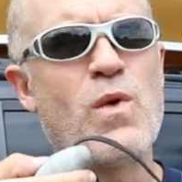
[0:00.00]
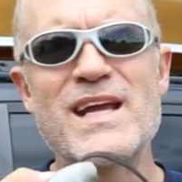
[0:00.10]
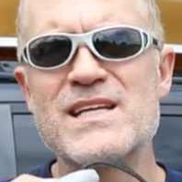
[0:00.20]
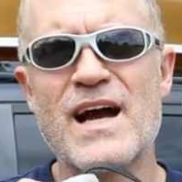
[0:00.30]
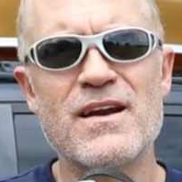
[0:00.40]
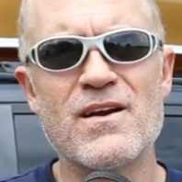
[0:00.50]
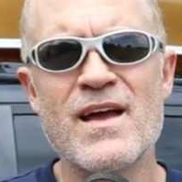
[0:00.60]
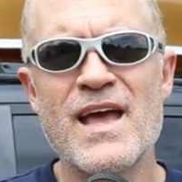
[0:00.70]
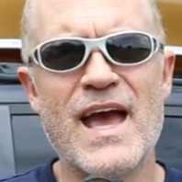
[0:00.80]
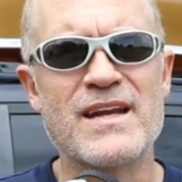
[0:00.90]
It's way
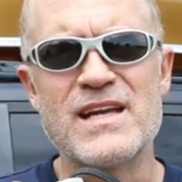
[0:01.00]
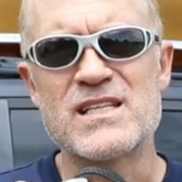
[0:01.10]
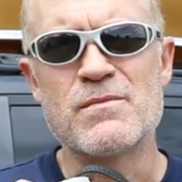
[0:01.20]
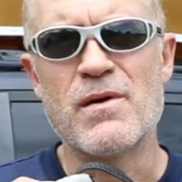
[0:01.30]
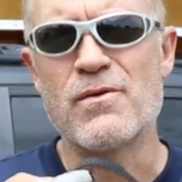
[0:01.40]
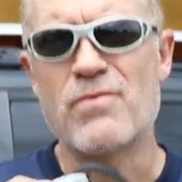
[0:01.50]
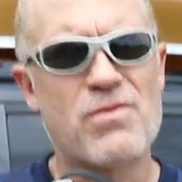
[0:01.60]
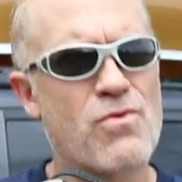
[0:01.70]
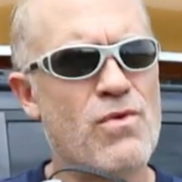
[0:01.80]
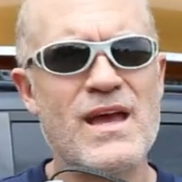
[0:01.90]
tighter, and it takes about
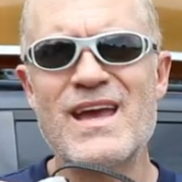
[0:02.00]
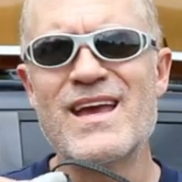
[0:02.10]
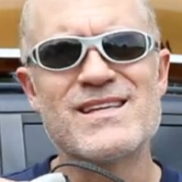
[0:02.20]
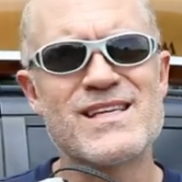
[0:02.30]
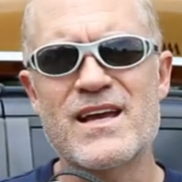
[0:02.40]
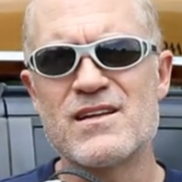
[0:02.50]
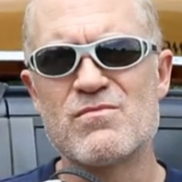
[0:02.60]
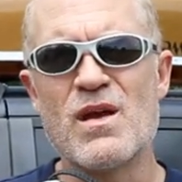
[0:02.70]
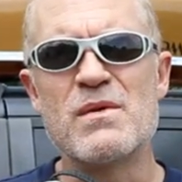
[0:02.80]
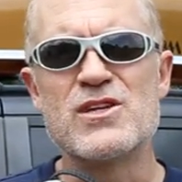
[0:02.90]
3
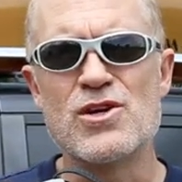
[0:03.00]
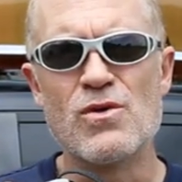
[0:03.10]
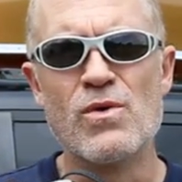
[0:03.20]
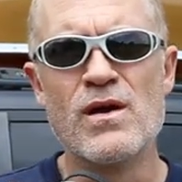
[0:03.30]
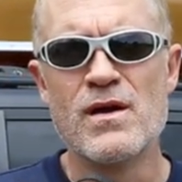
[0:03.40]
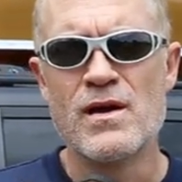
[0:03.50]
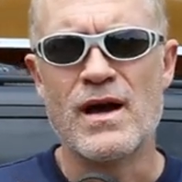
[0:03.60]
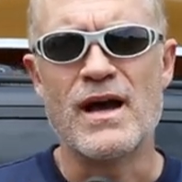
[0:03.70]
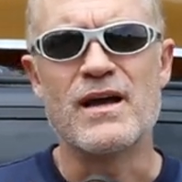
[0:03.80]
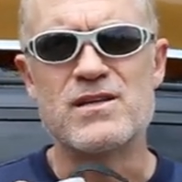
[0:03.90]
seconds, maybe two,
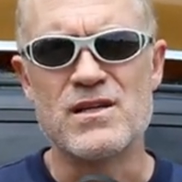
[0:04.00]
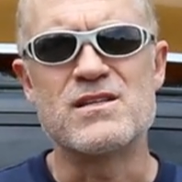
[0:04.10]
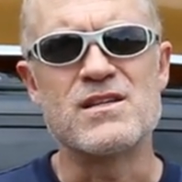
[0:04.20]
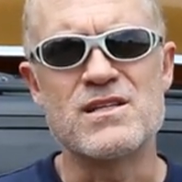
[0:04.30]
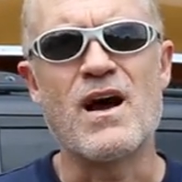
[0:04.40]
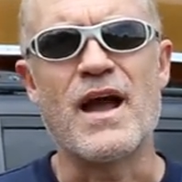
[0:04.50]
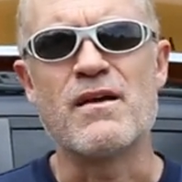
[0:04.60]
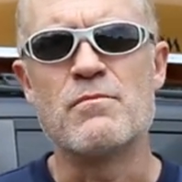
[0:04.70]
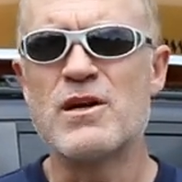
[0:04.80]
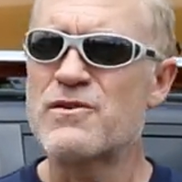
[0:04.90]
to tie.